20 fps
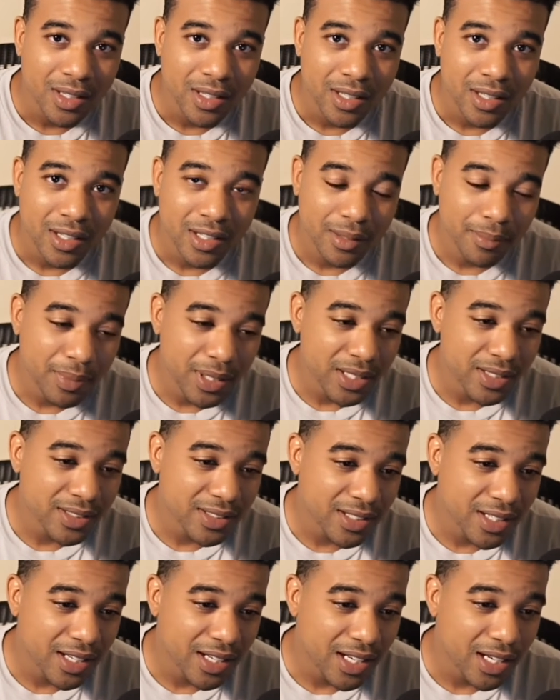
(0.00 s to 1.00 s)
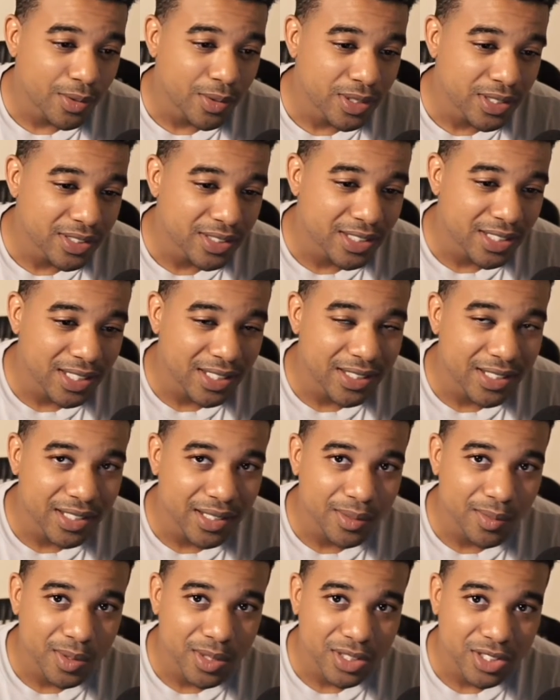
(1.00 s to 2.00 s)
The biggest thing I want to say I
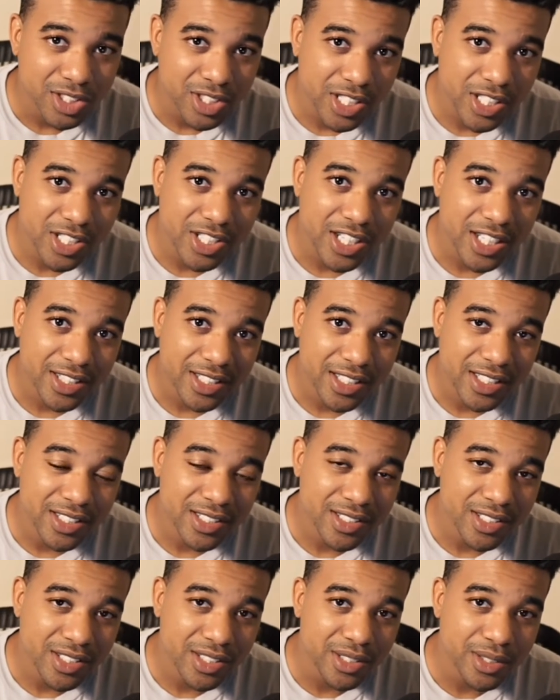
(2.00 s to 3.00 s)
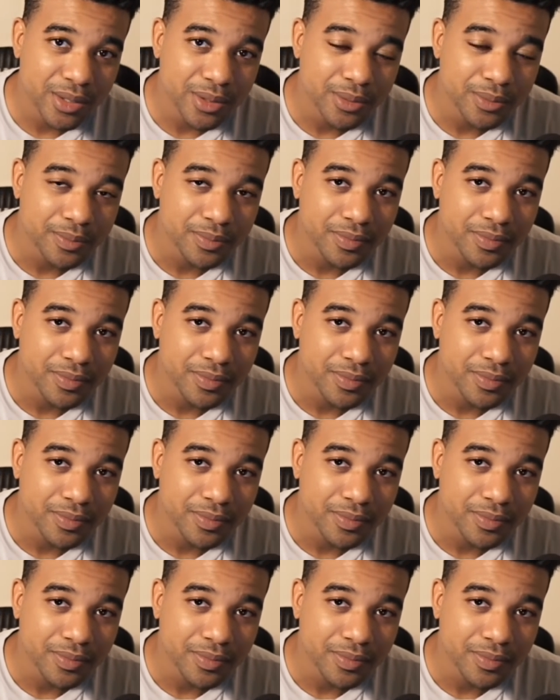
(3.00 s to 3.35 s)
did was change out the ECU.